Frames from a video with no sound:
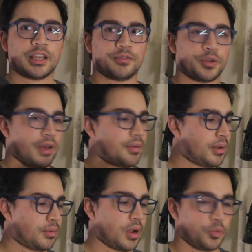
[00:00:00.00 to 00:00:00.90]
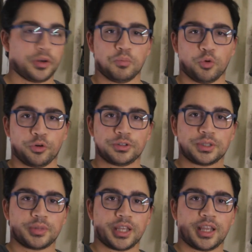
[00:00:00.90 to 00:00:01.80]
If you have a, a wooden board or
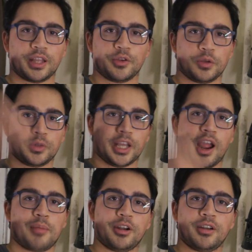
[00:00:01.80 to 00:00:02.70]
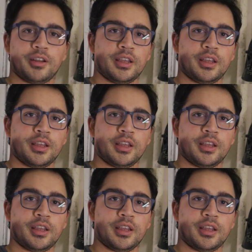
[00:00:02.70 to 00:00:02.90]
something and you hit with a hammer,